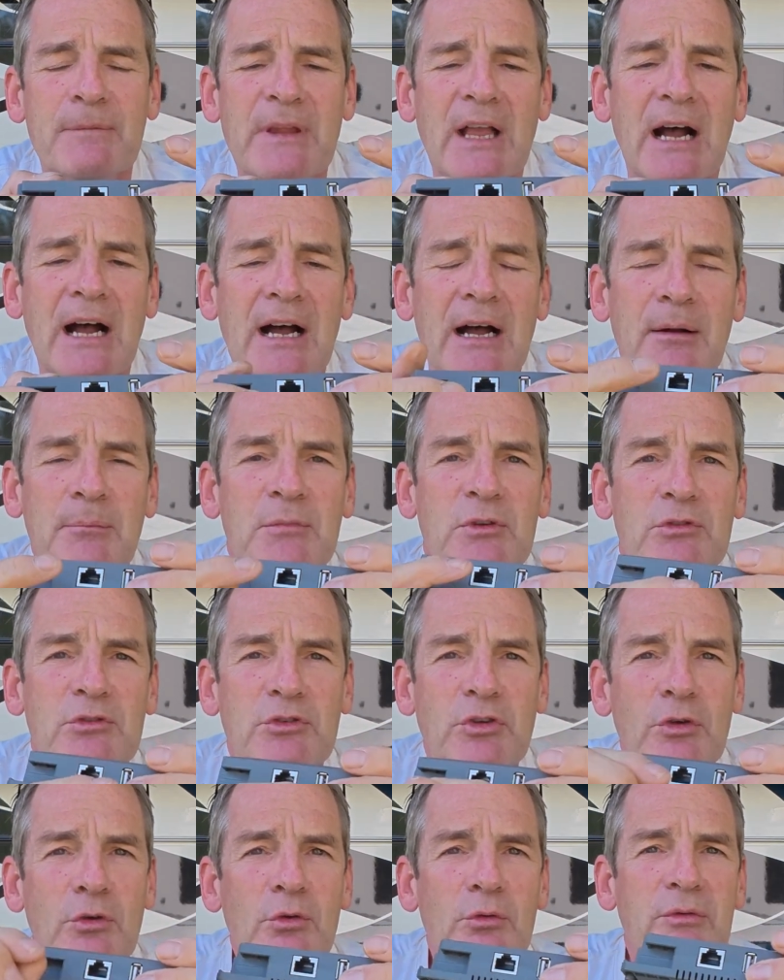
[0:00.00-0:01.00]
um,
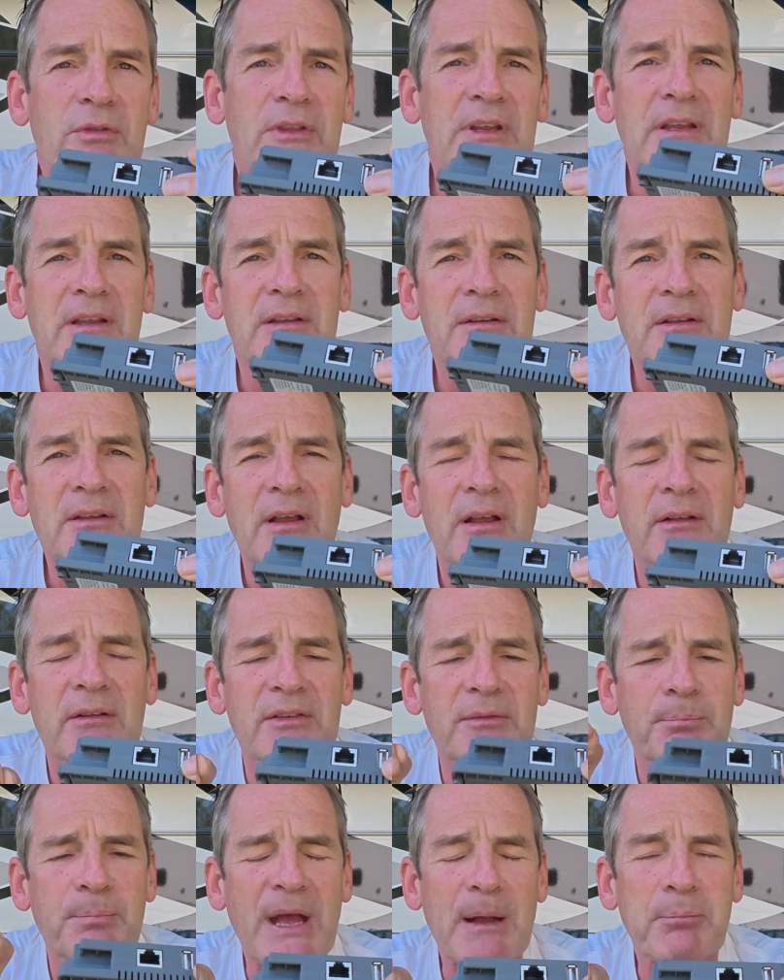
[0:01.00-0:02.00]
to the
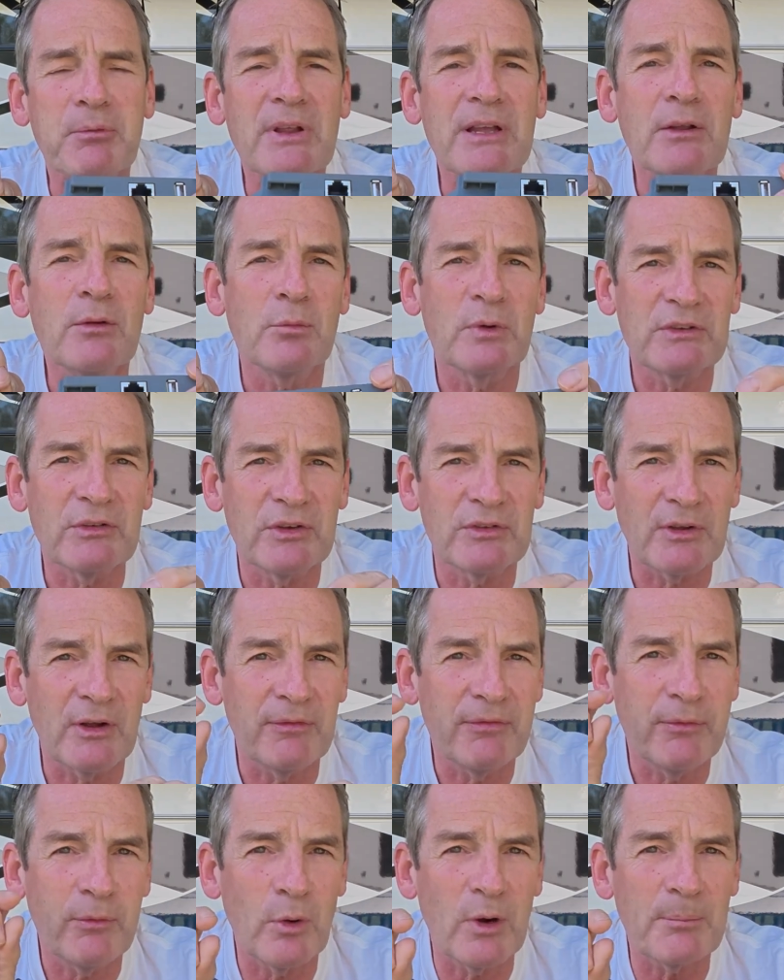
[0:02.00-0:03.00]
Peplink, which is a
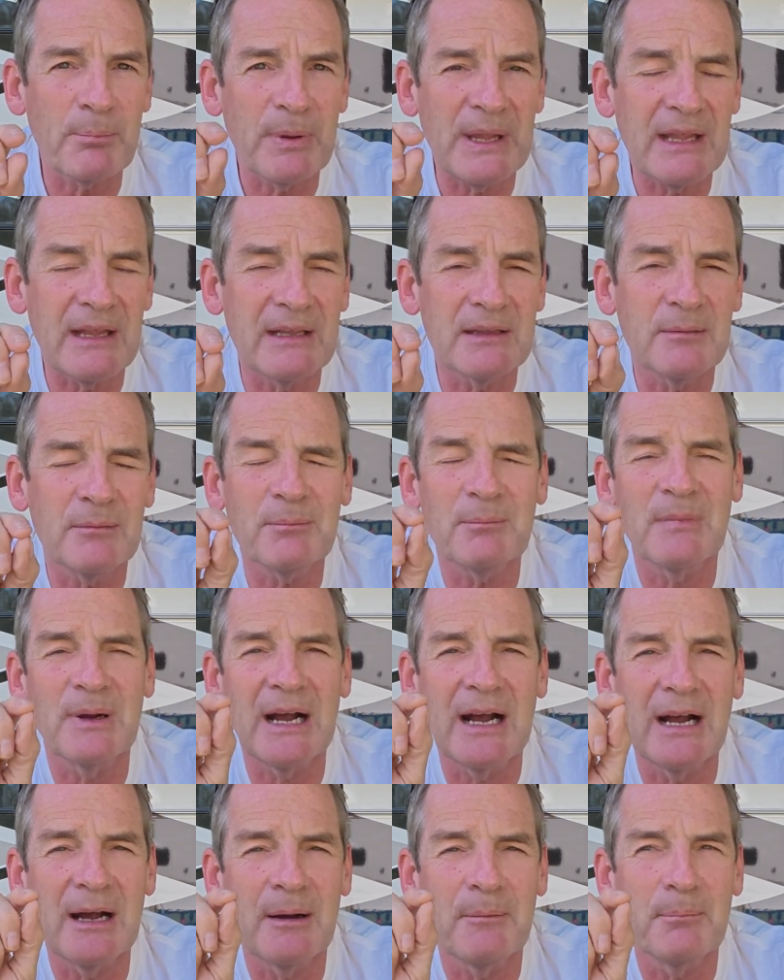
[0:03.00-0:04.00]
four pin
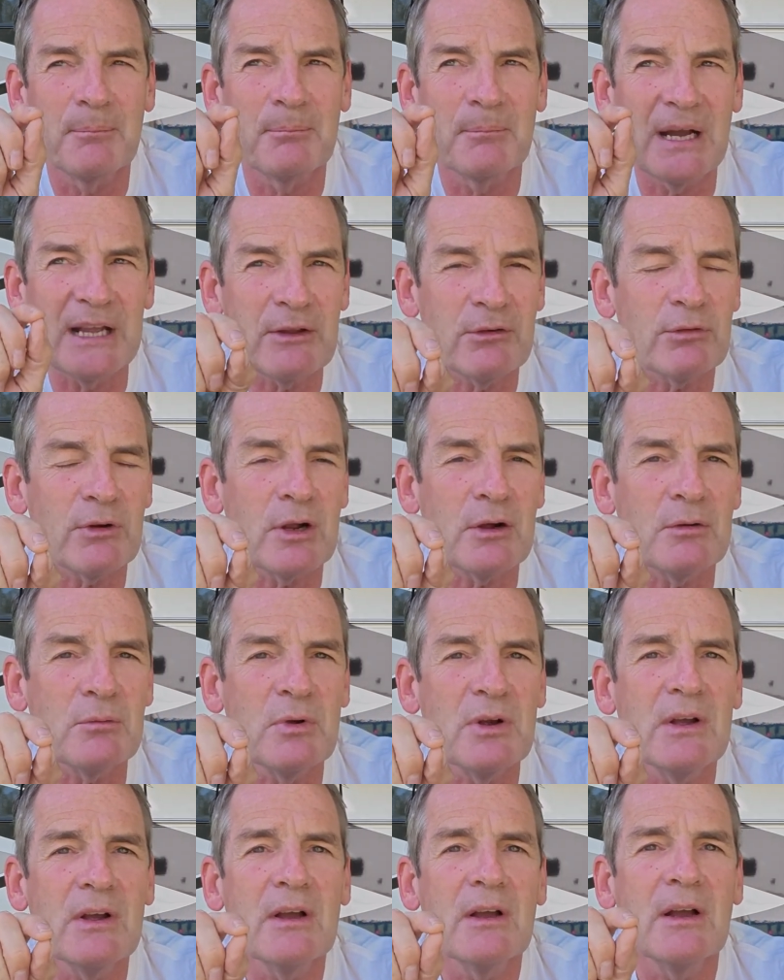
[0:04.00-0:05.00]
um, micro
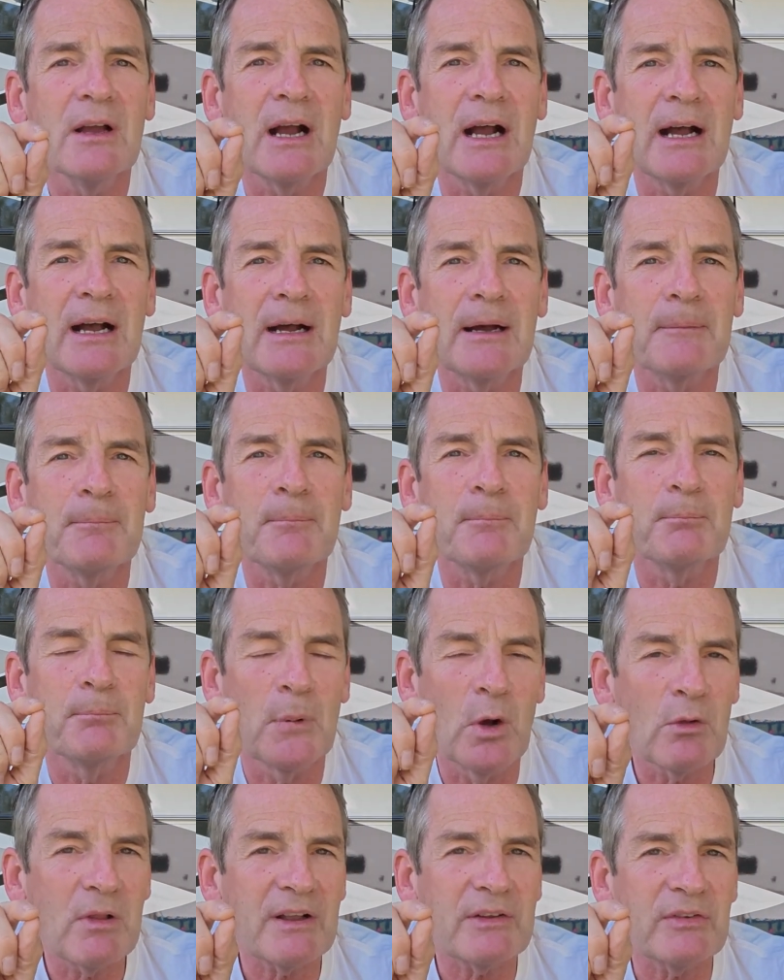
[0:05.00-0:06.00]
um,
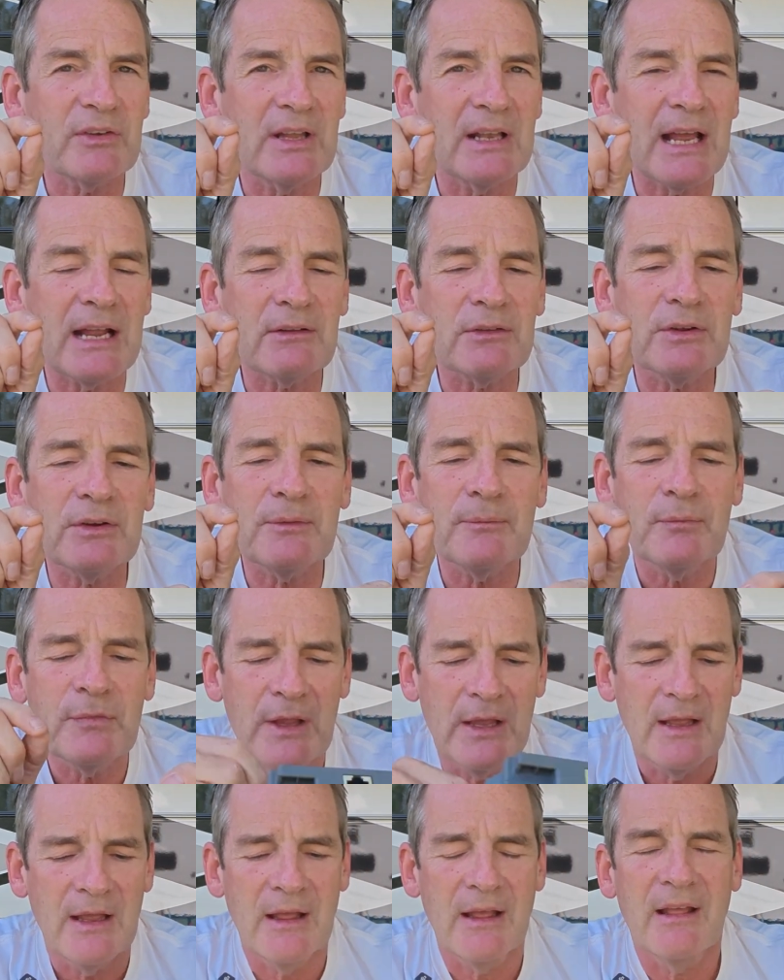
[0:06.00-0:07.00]
Molex connector.
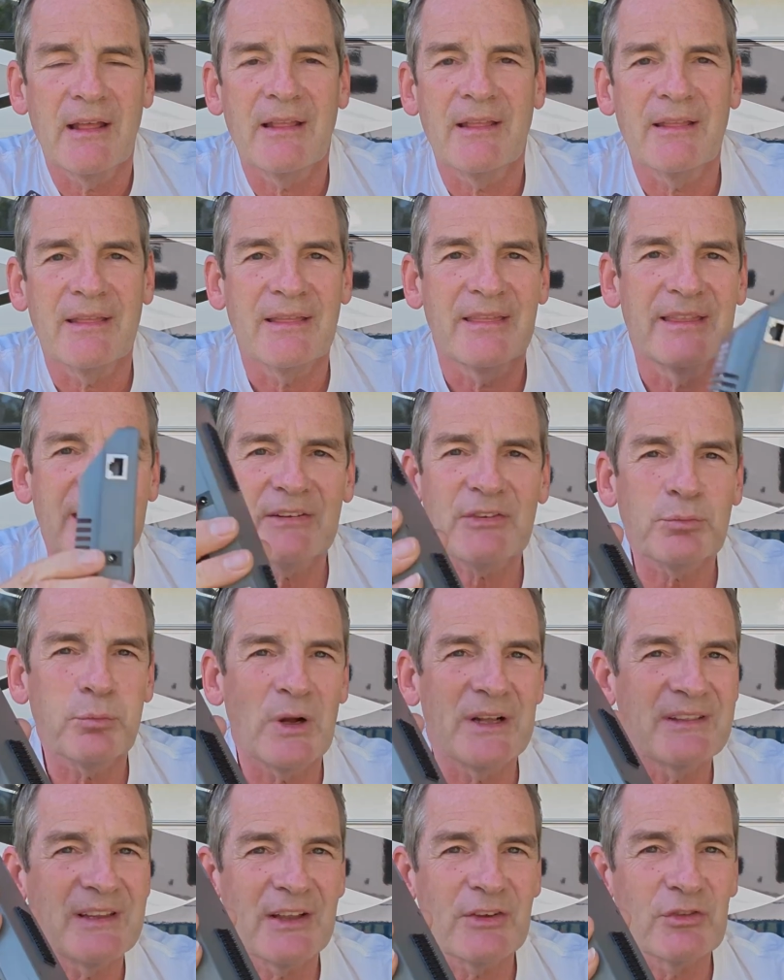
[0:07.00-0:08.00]
This
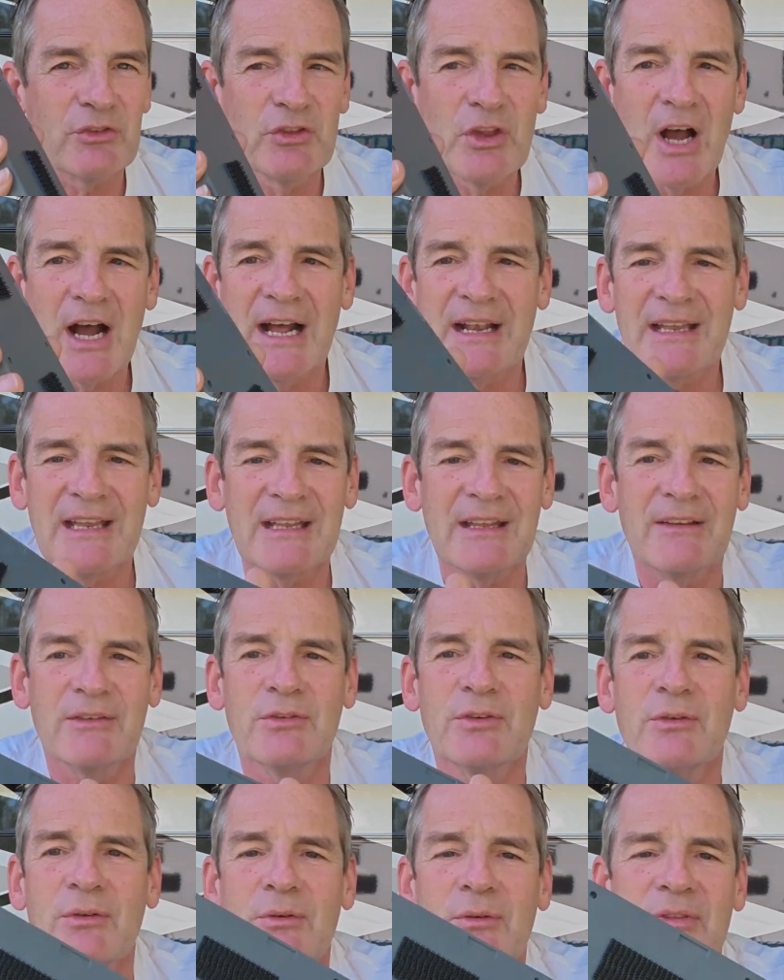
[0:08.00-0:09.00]
one does not. It
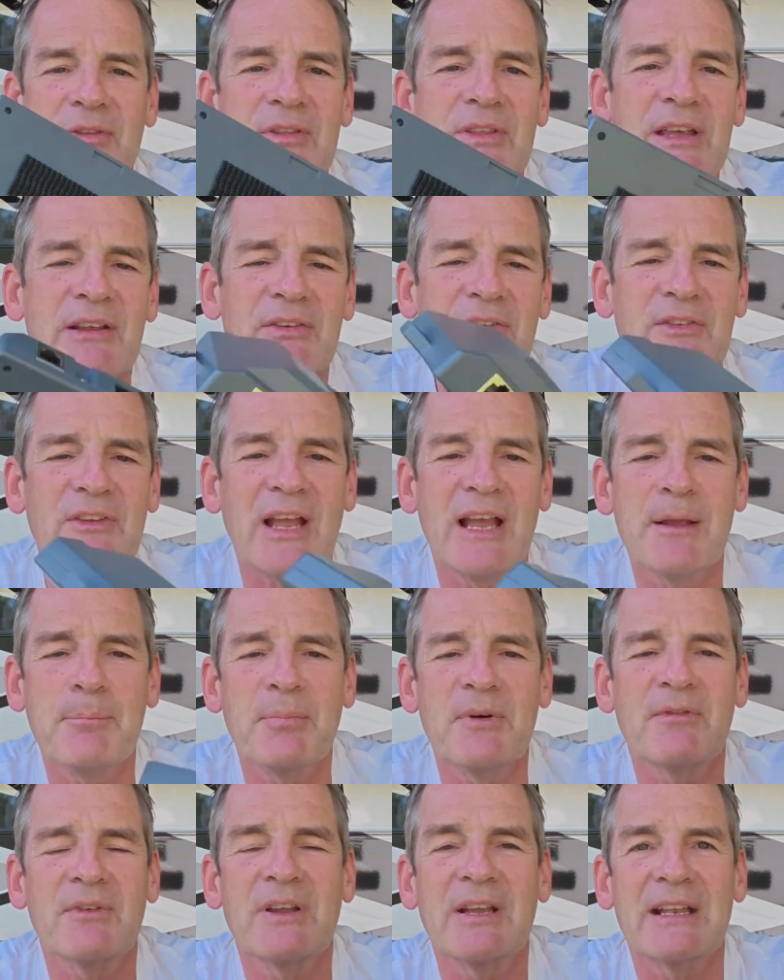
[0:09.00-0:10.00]
gives you this type
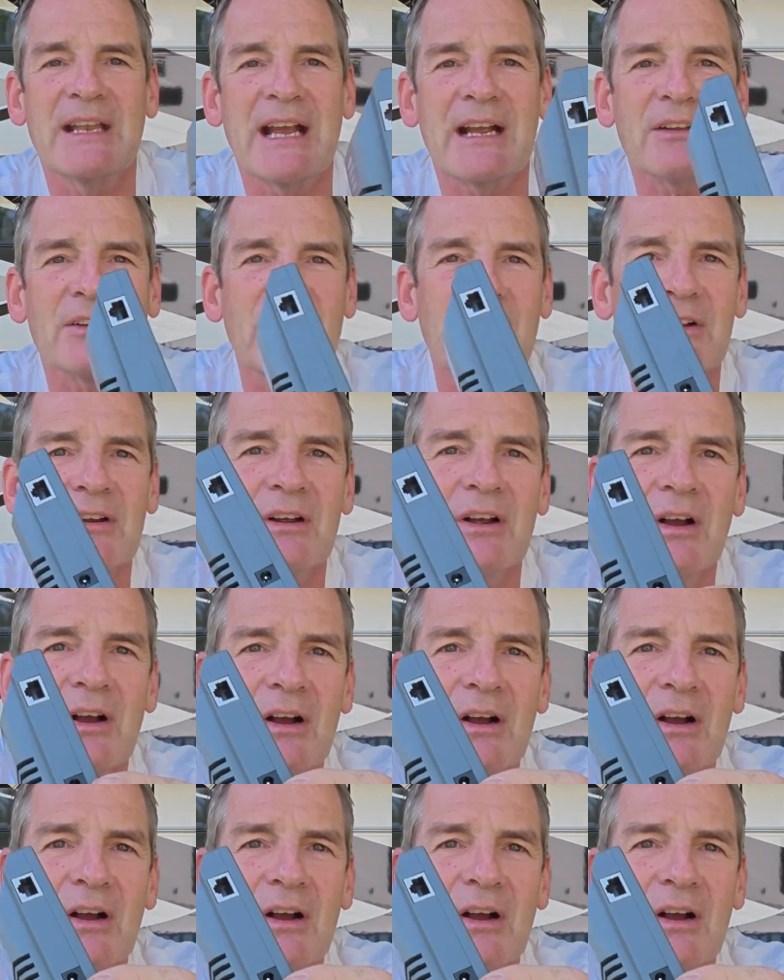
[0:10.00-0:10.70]
of connector